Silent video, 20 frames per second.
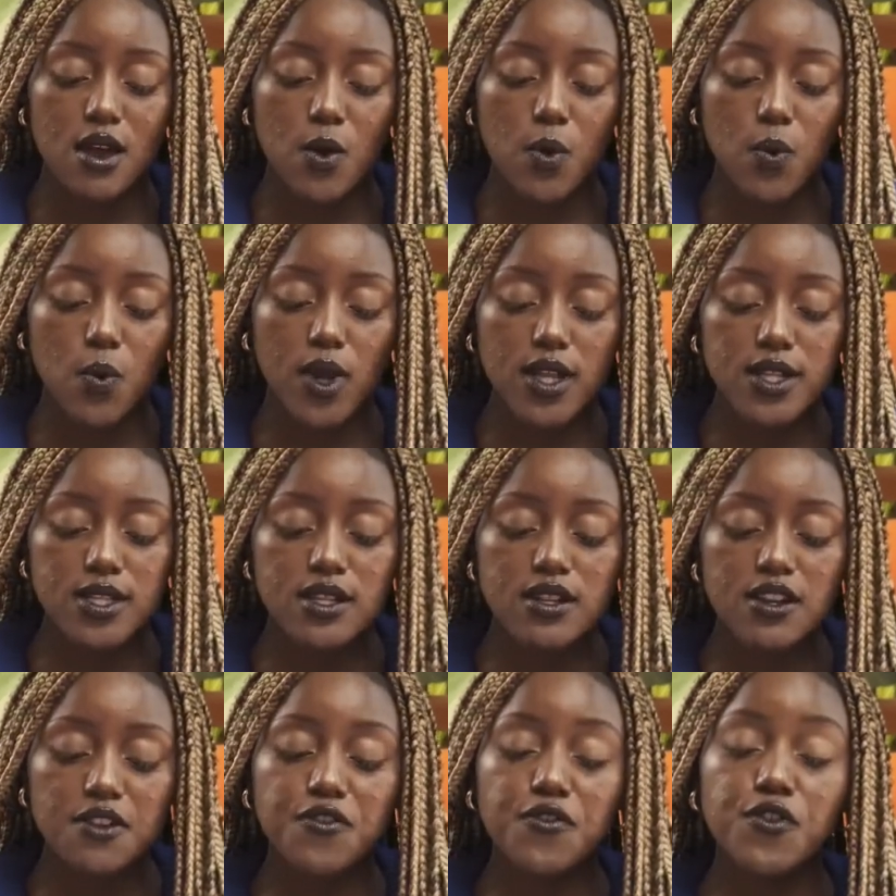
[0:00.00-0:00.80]
When
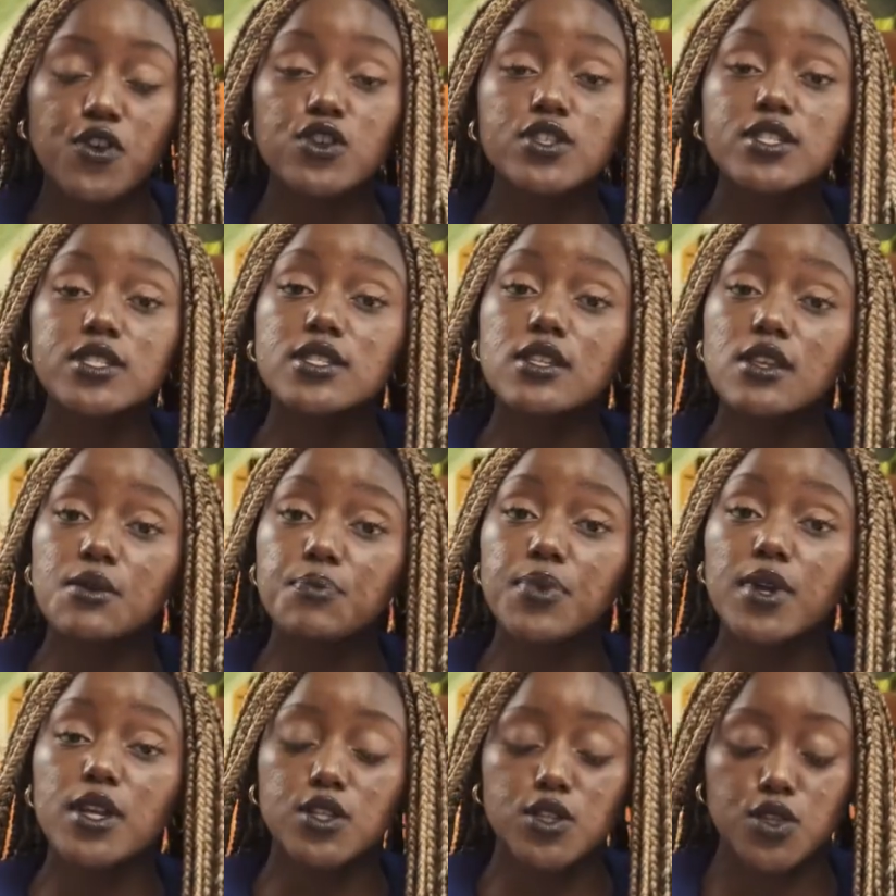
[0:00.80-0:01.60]
did it first seep
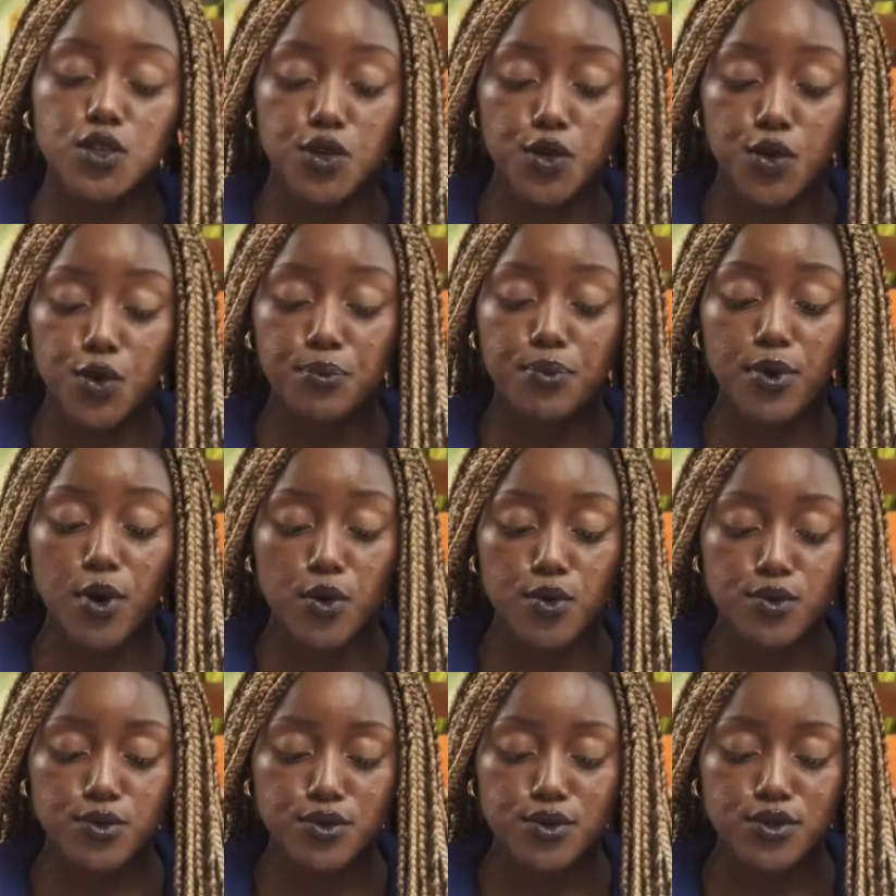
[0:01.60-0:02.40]
into your
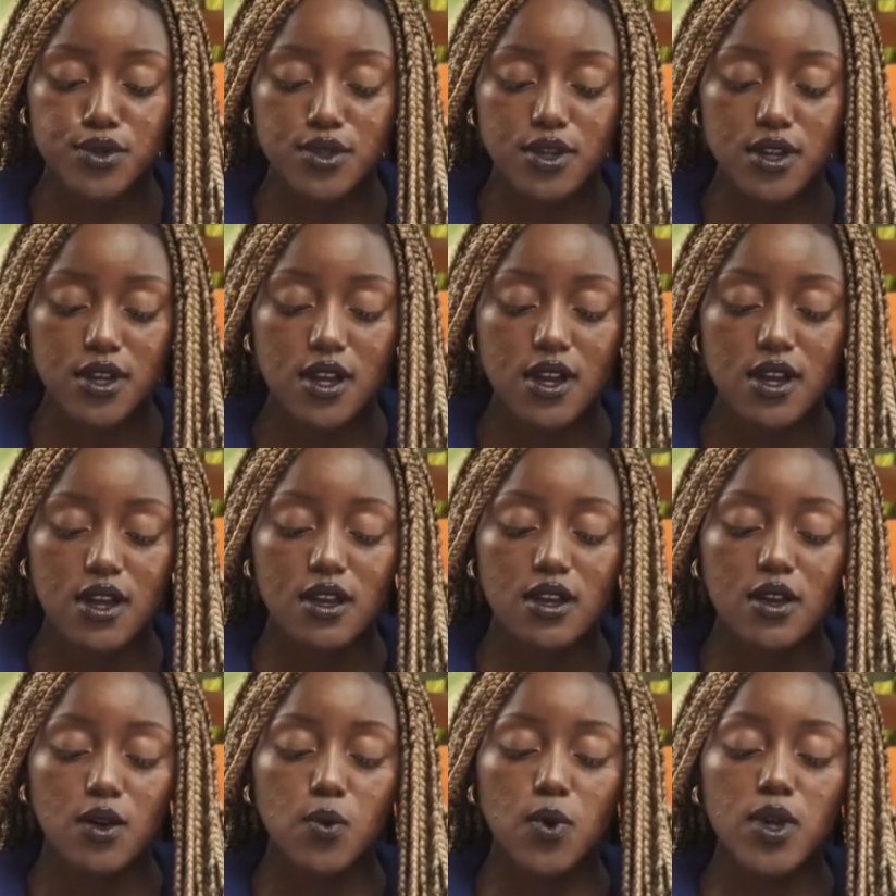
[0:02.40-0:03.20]
bones?
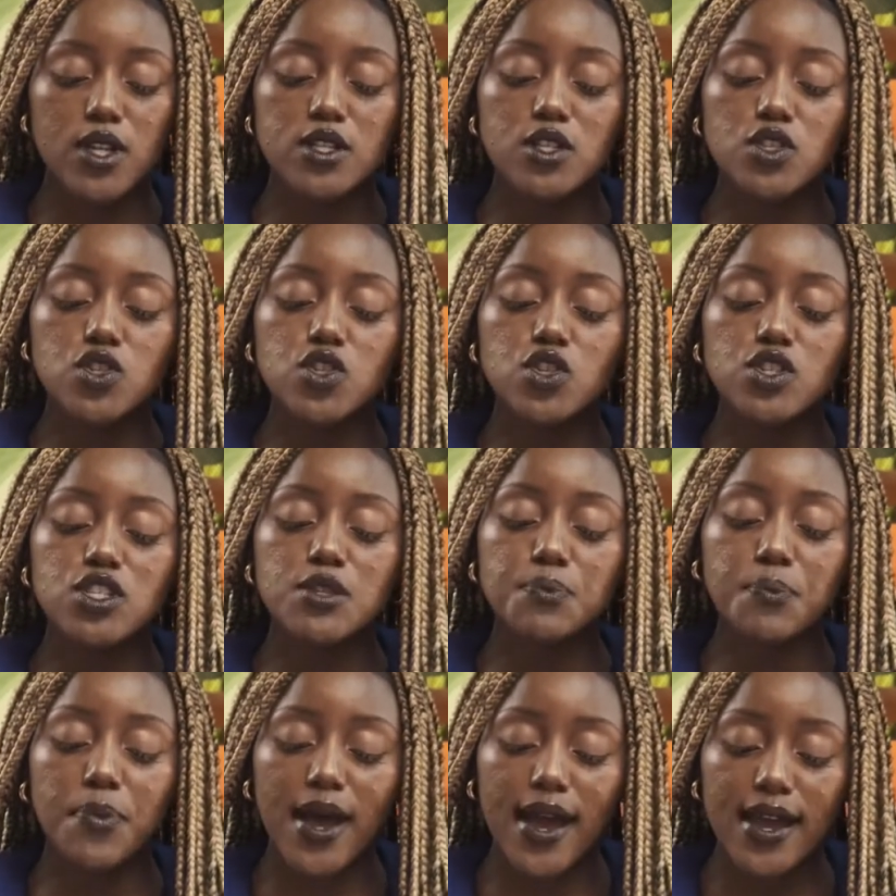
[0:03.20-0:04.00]
When did your
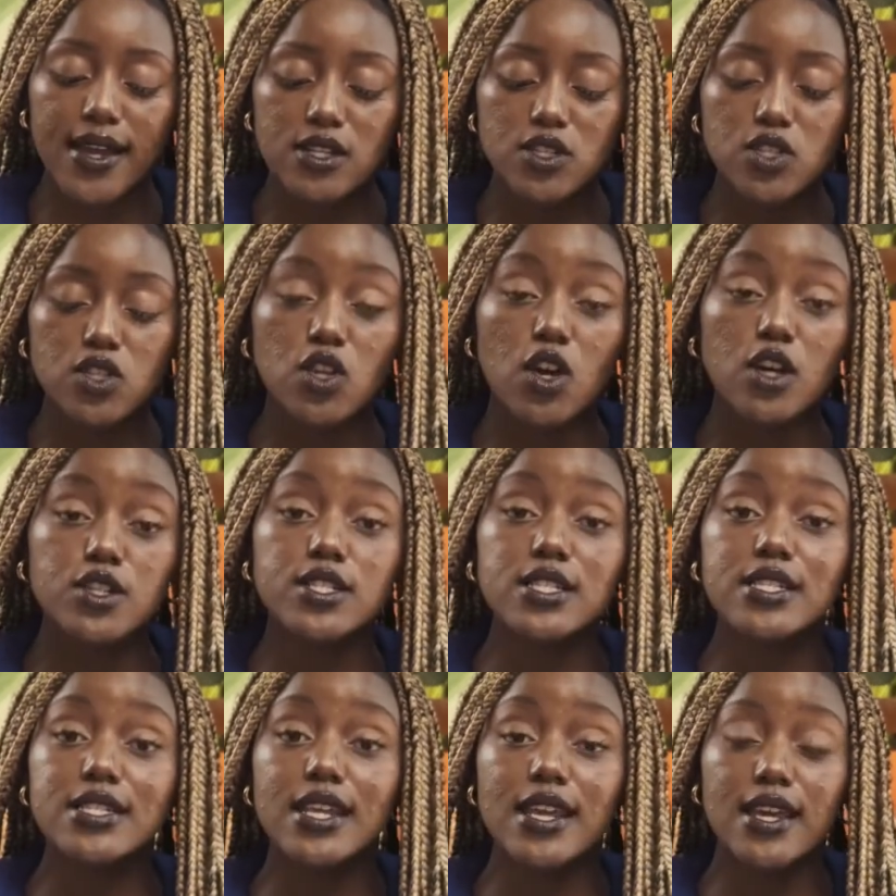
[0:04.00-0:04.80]
spine start
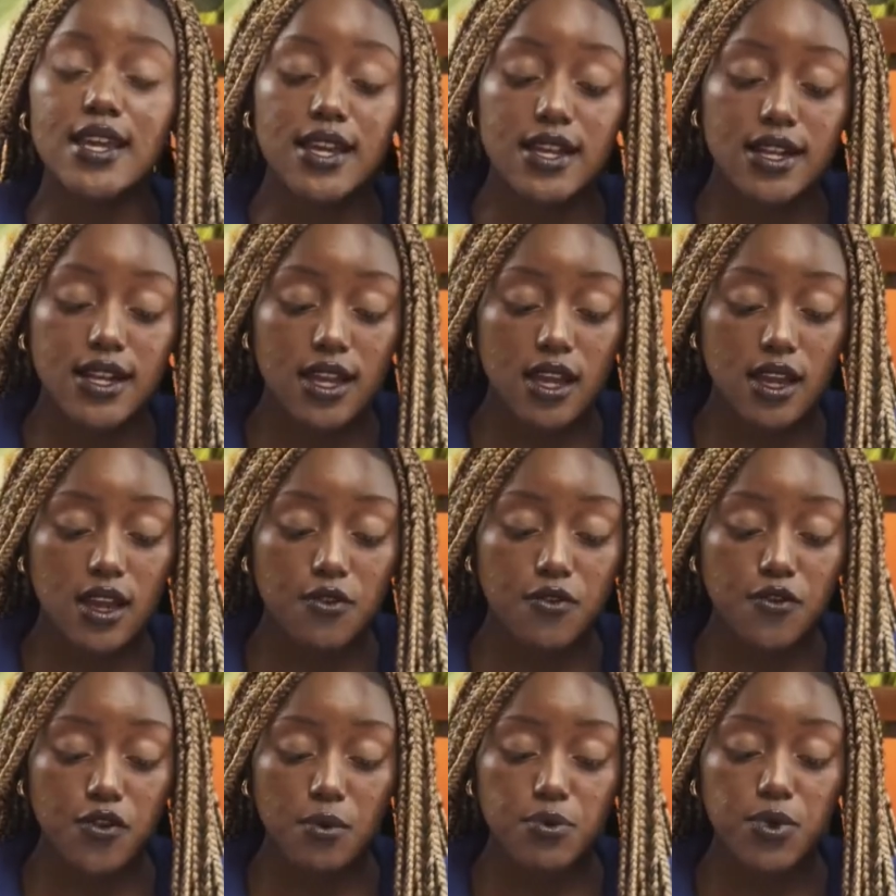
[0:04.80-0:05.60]
tingling
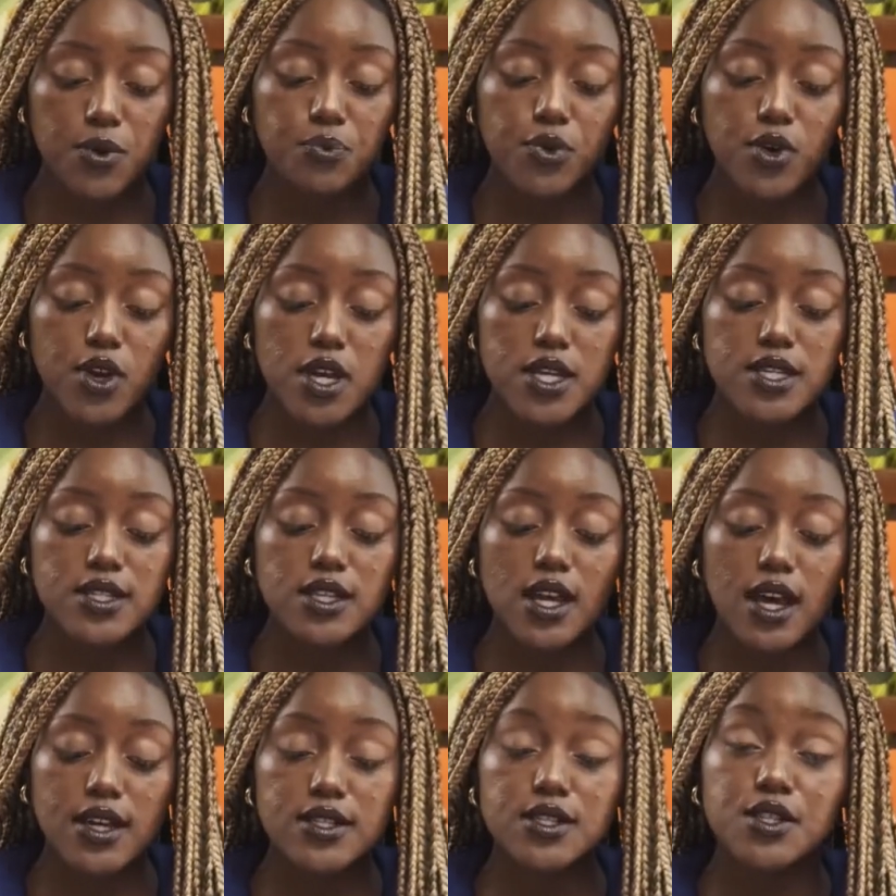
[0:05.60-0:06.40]
from the prayers
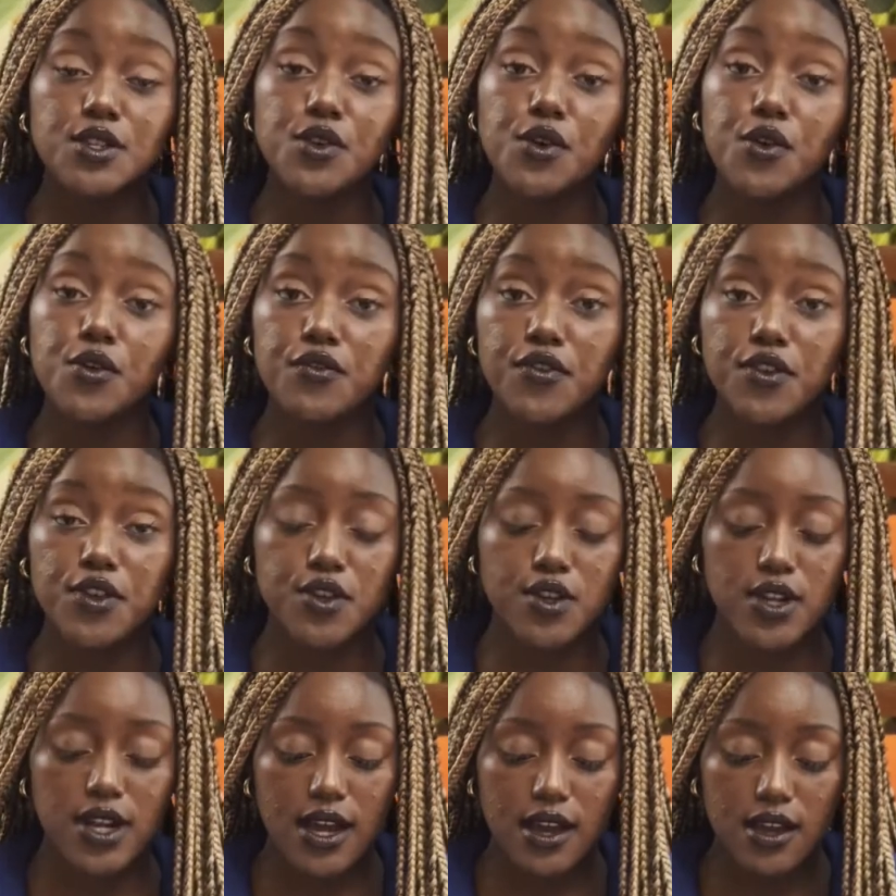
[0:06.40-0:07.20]
uttered over
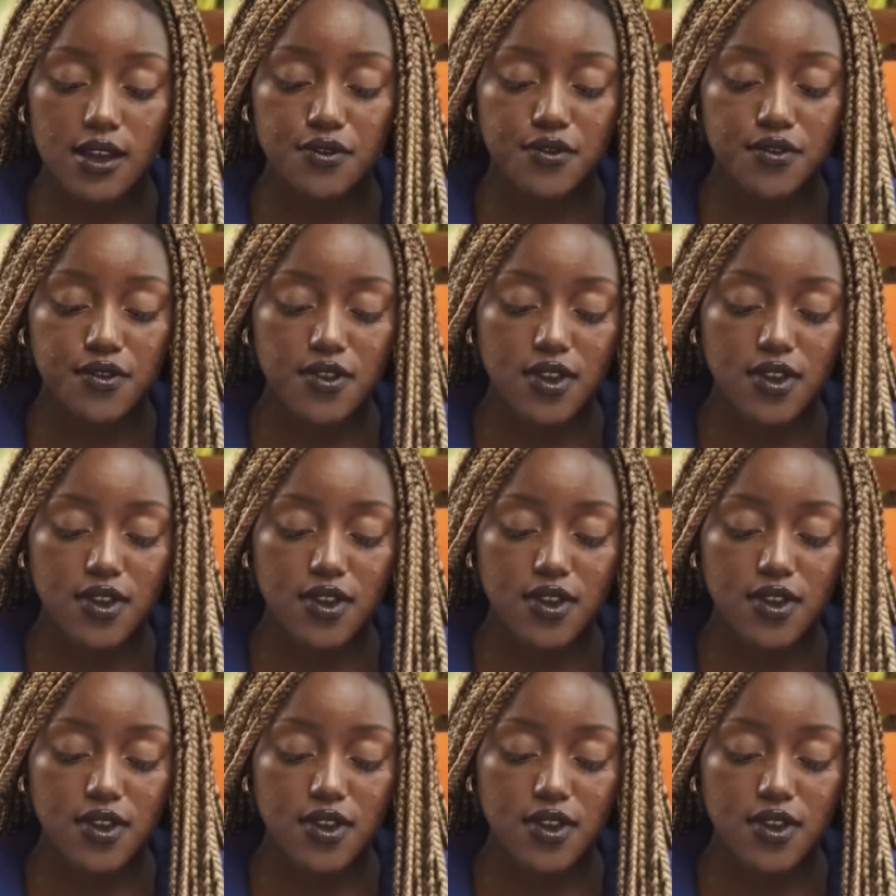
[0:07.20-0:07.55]
your life?